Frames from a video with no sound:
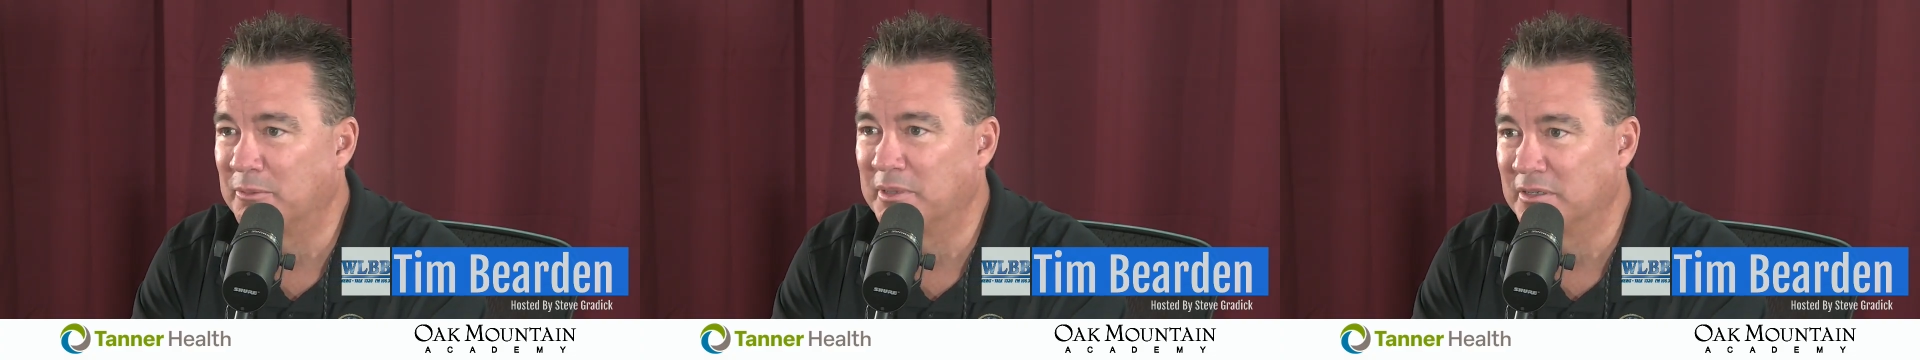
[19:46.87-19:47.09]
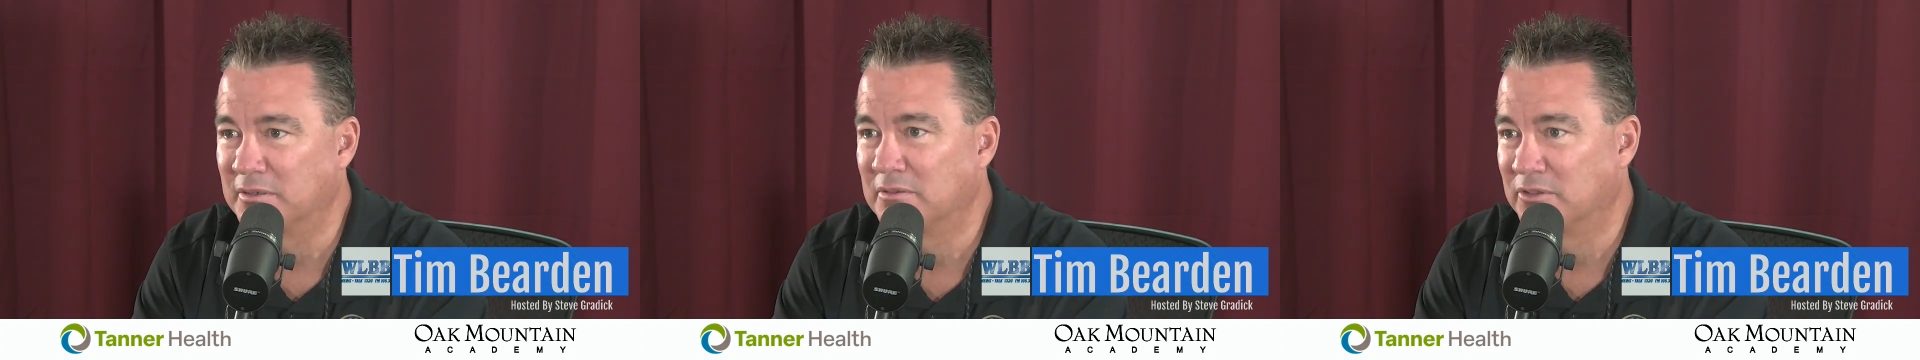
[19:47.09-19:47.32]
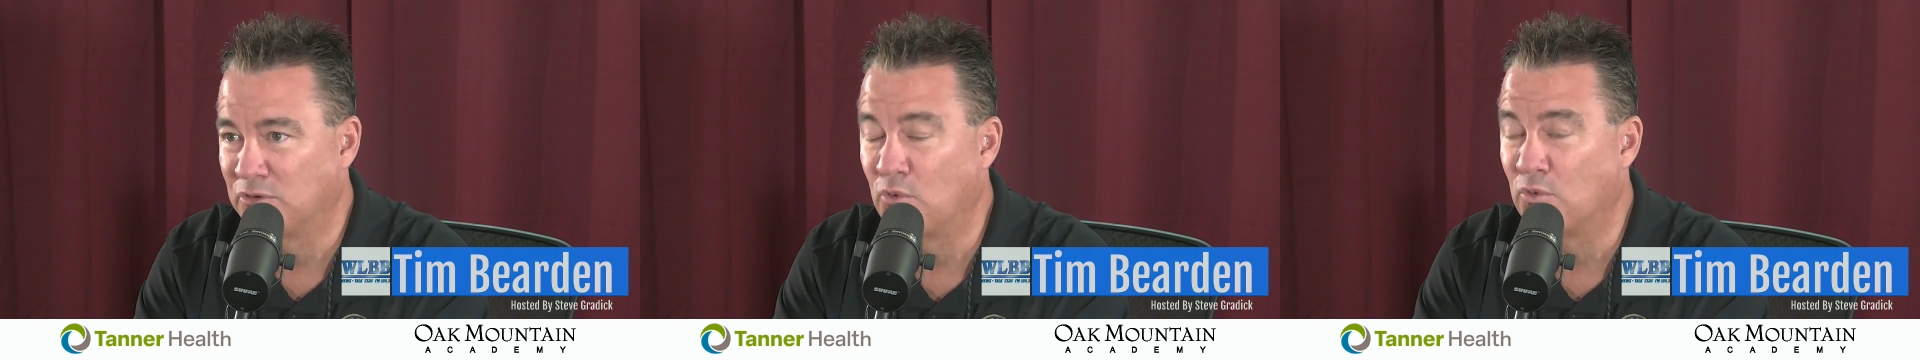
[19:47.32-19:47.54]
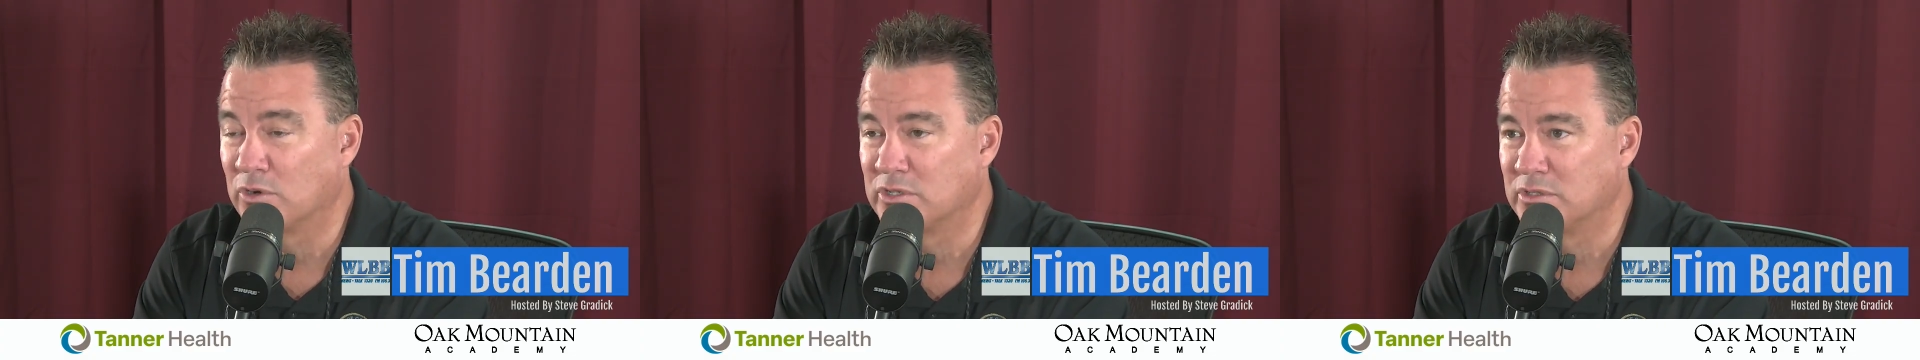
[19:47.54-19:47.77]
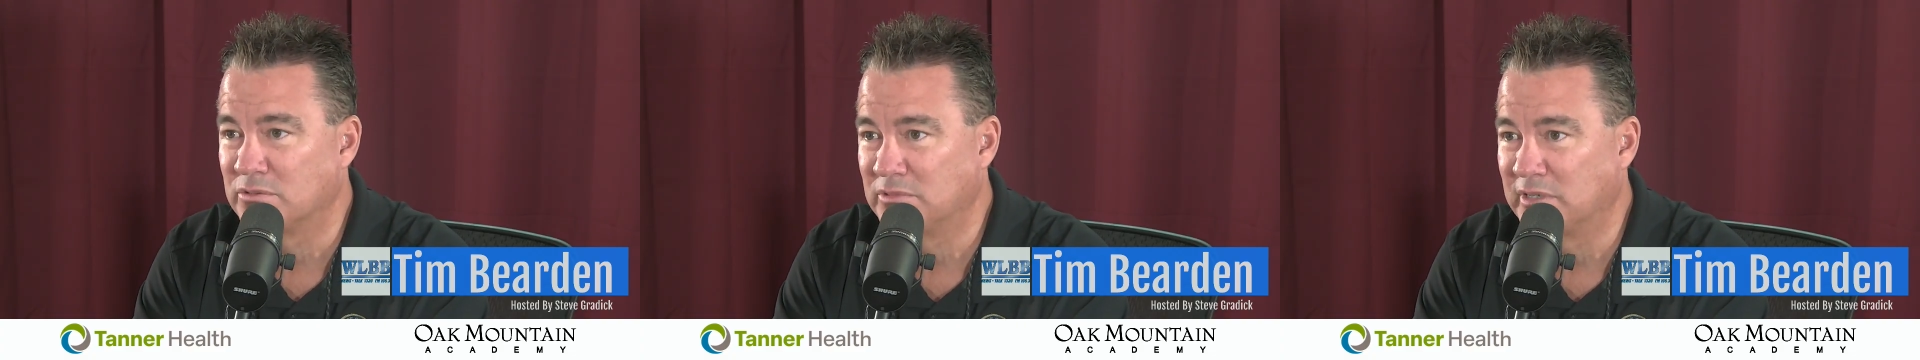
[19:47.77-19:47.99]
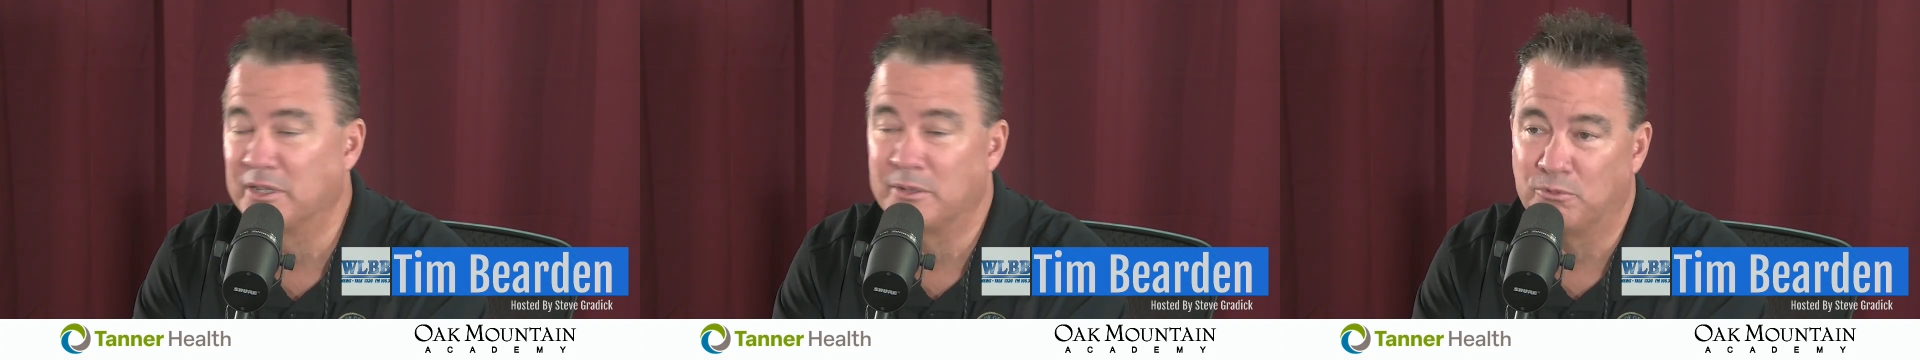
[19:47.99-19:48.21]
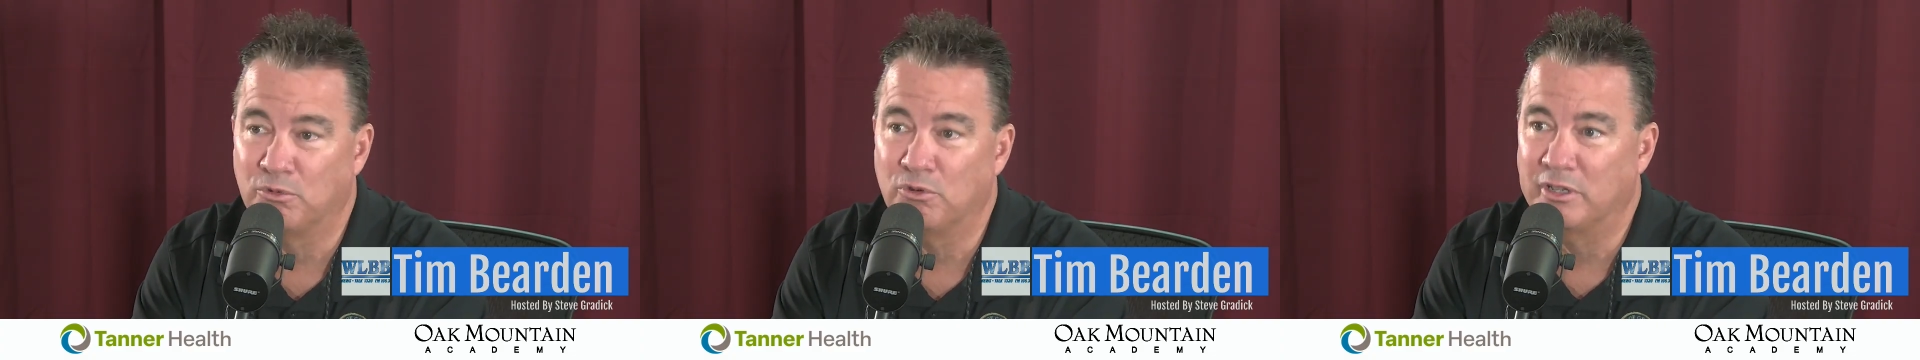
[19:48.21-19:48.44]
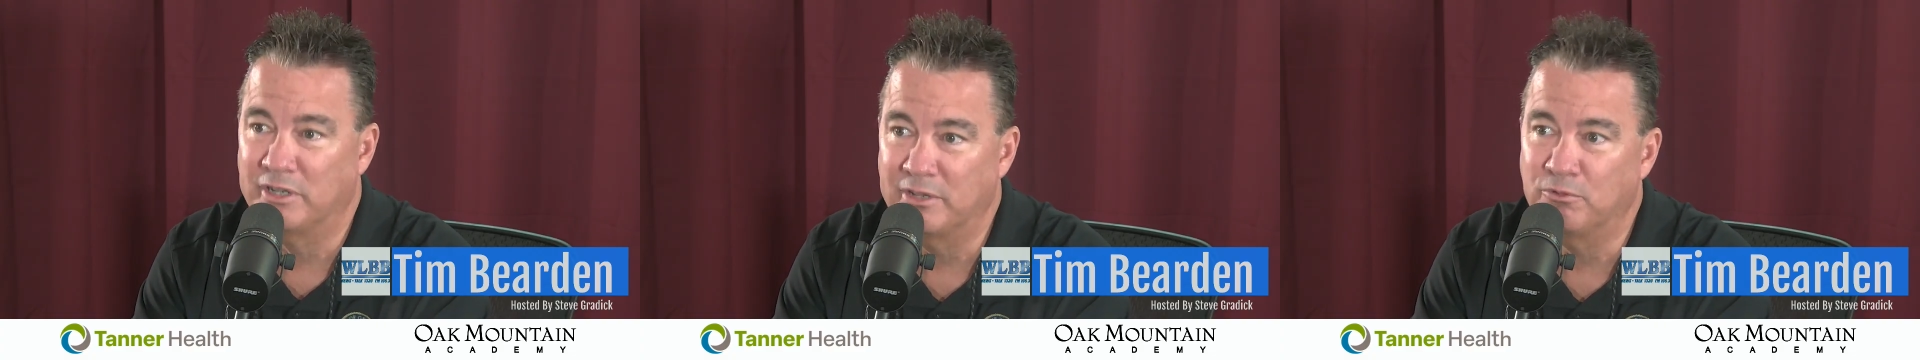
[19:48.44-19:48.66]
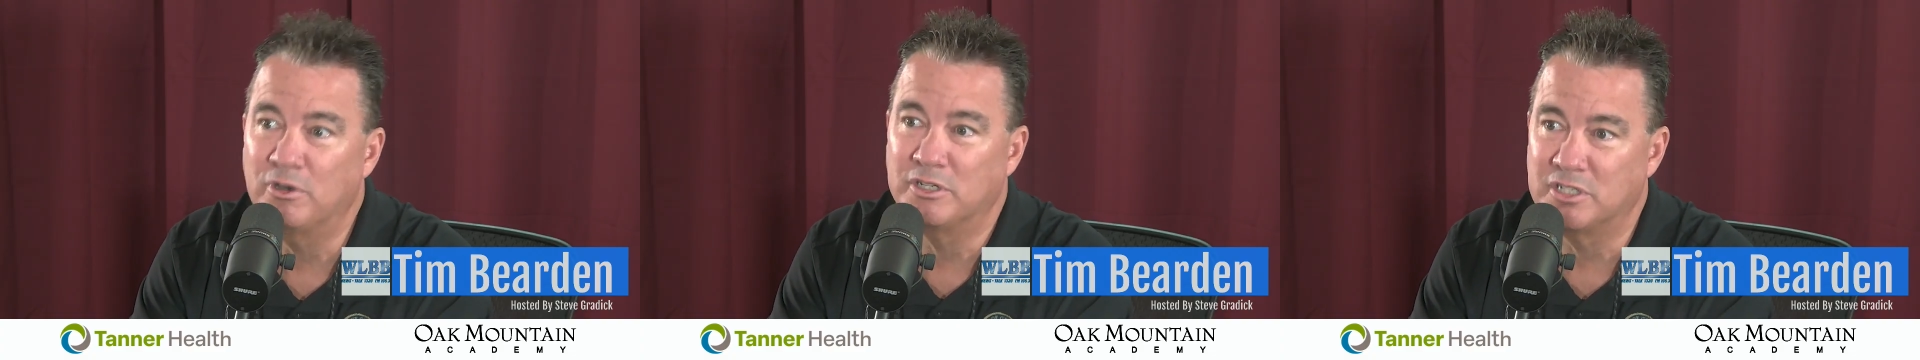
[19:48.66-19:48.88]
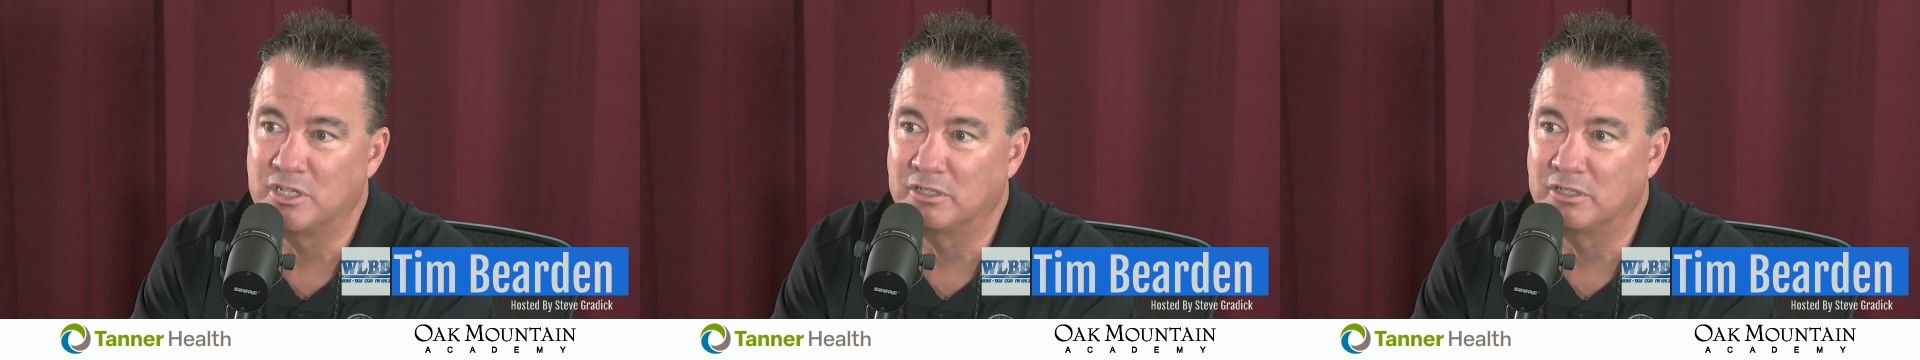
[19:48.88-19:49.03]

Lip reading: and the courts ended up ruling it was